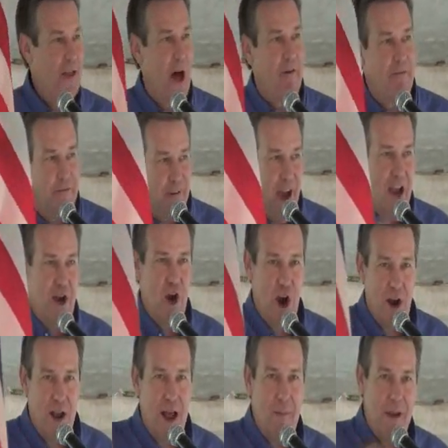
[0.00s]
The
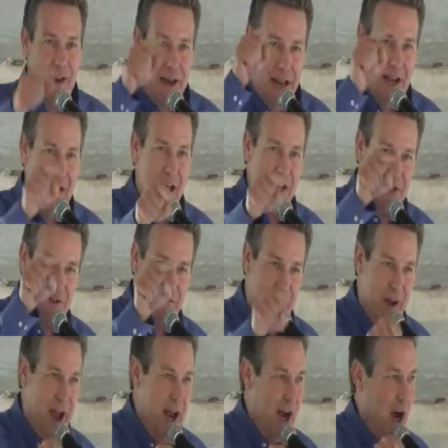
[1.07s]
fighter. I mean, he is a
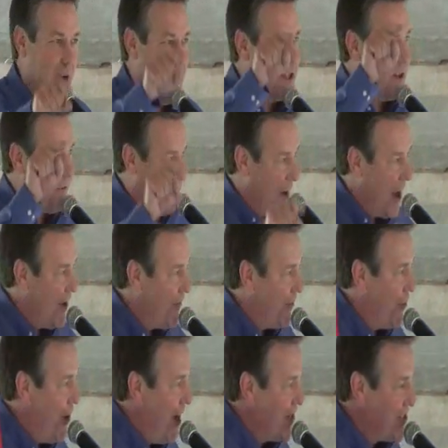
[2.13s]
fighter, and he's a fighter
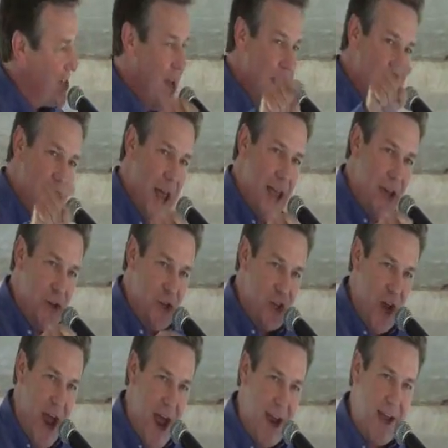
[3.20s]
for us. Thank you,
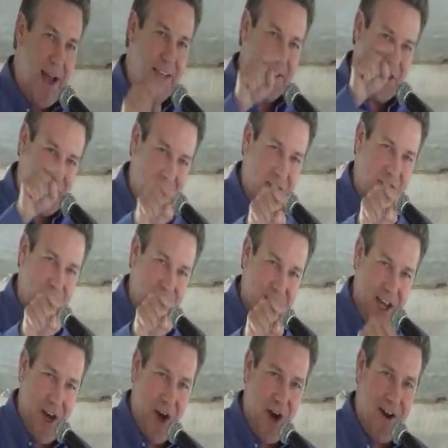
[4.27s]
Jack. A
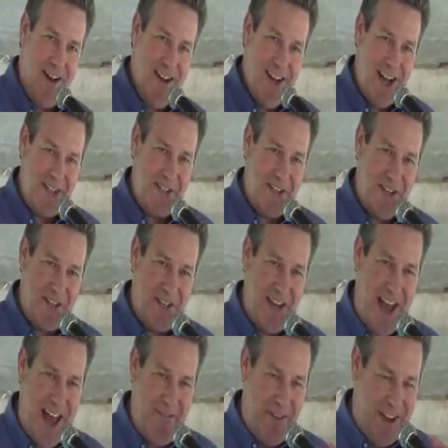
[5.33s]
citizen leader, a
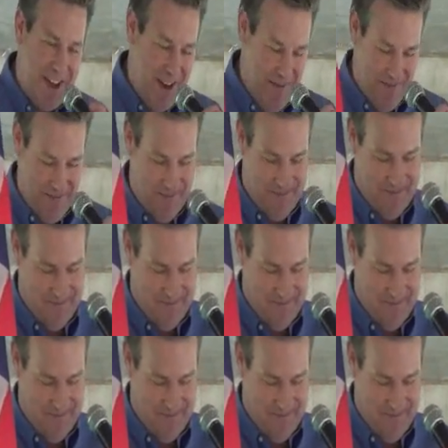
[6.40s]
citizen advocate.